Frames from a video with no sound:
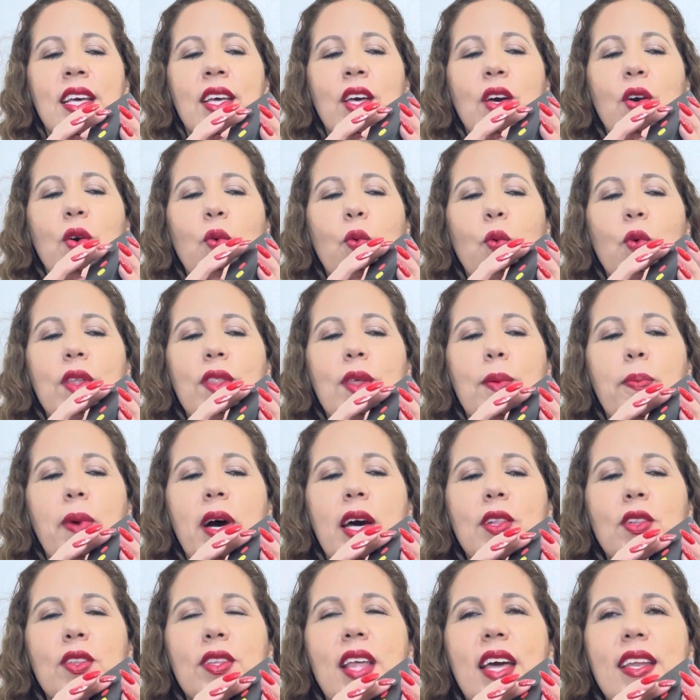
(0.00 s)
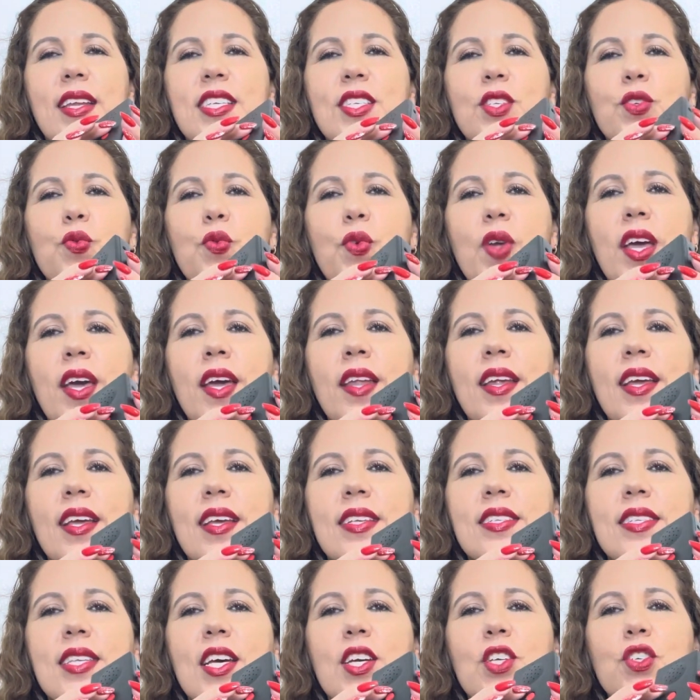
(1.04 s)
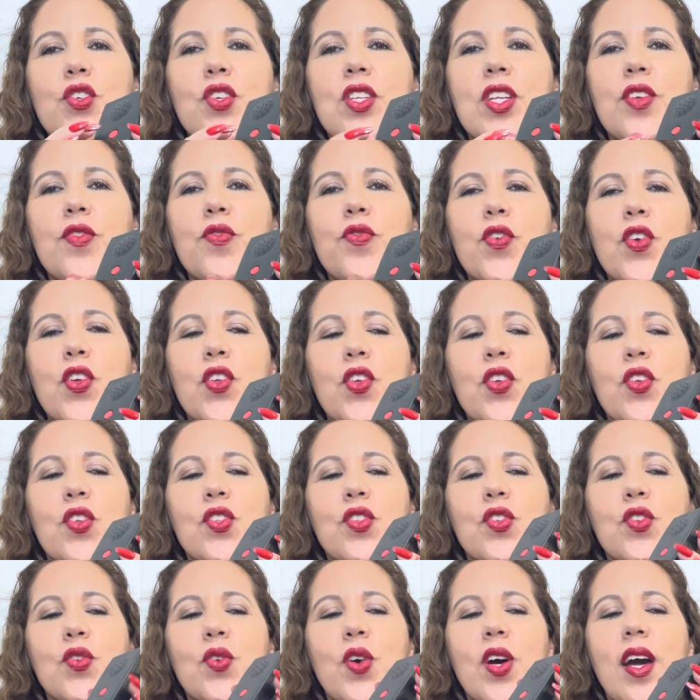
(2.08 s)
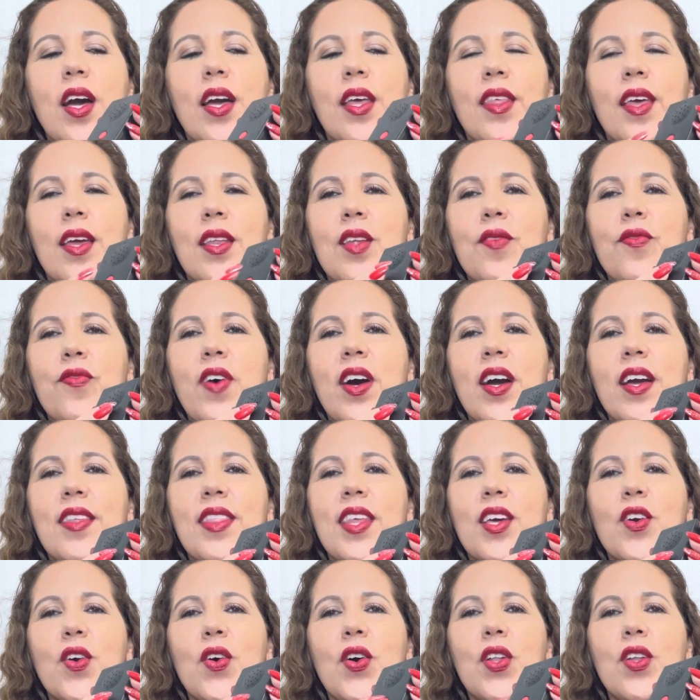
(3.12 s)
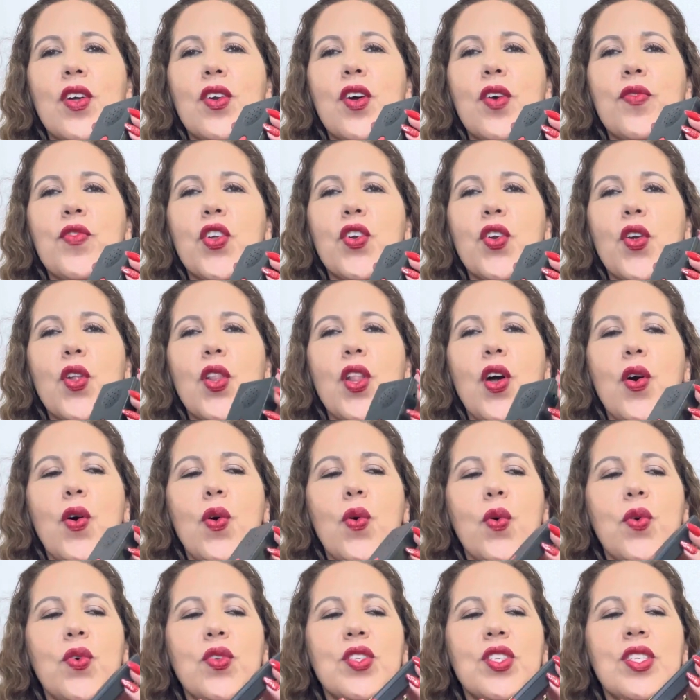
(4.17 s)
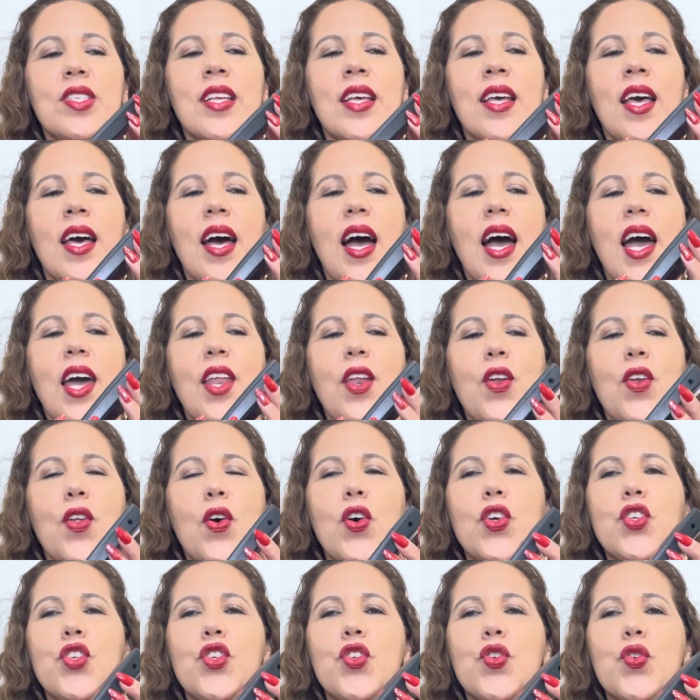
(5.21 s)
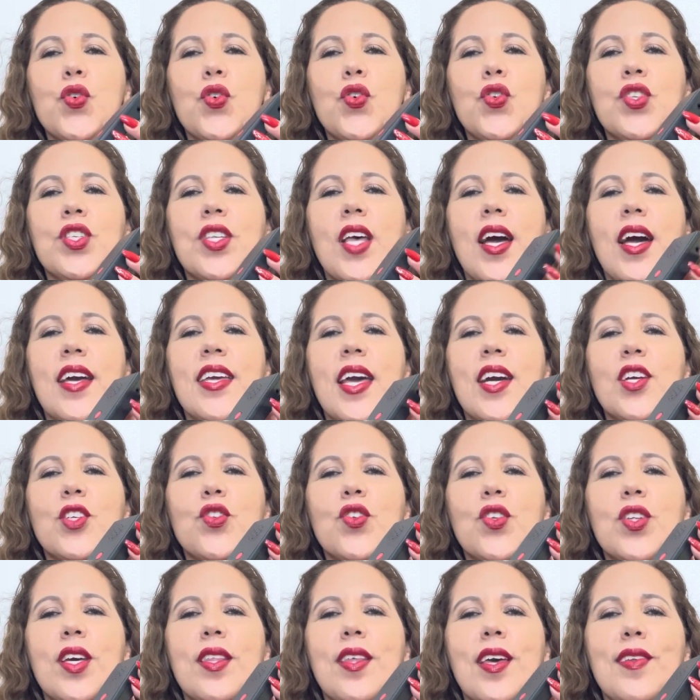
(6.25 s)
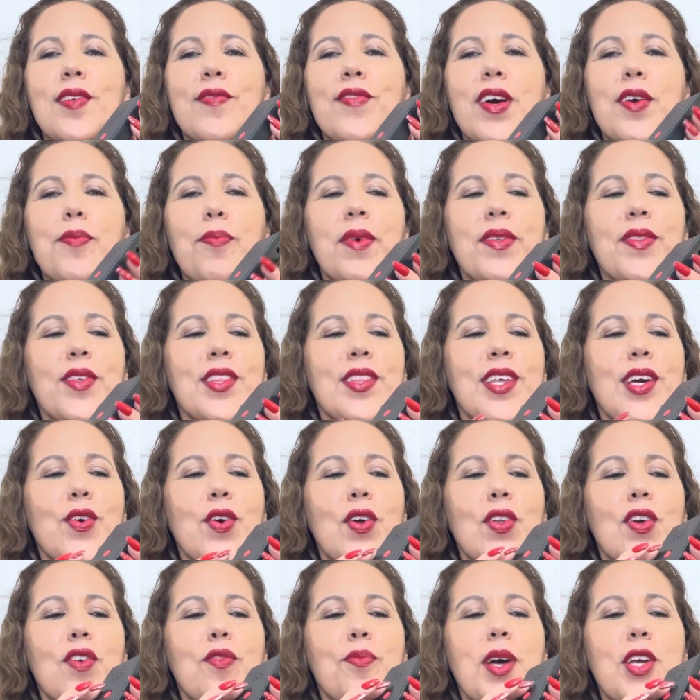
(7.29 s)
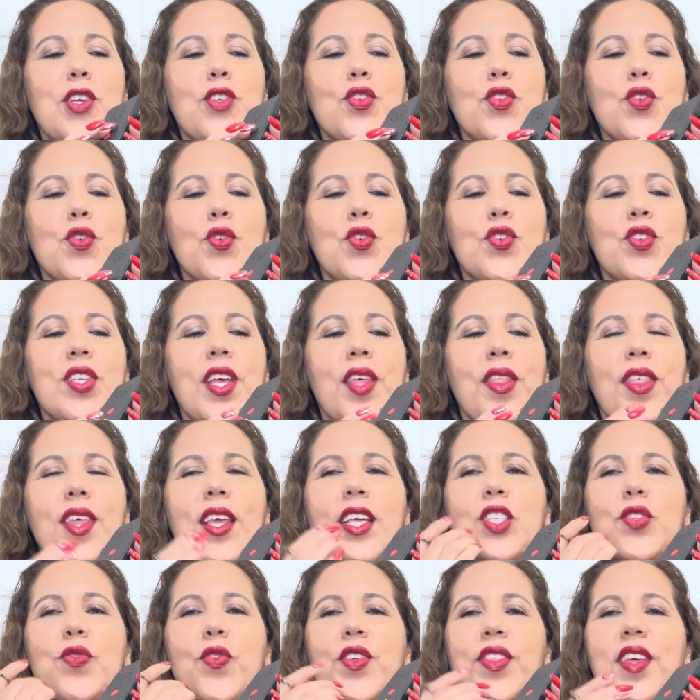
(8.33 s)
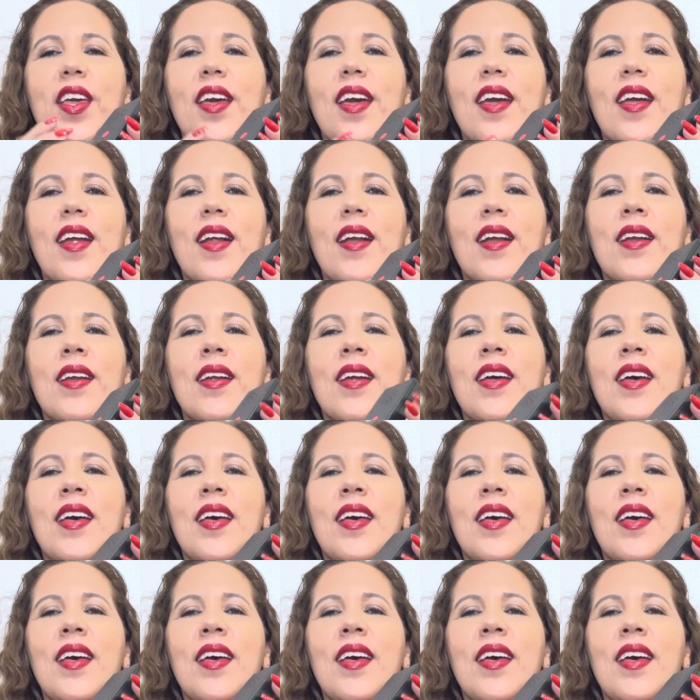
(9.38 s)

The button that is red is actually for you to identify the color of your clothes. I don't know, shoes. I actually identify the color of my shoes and things for the hair.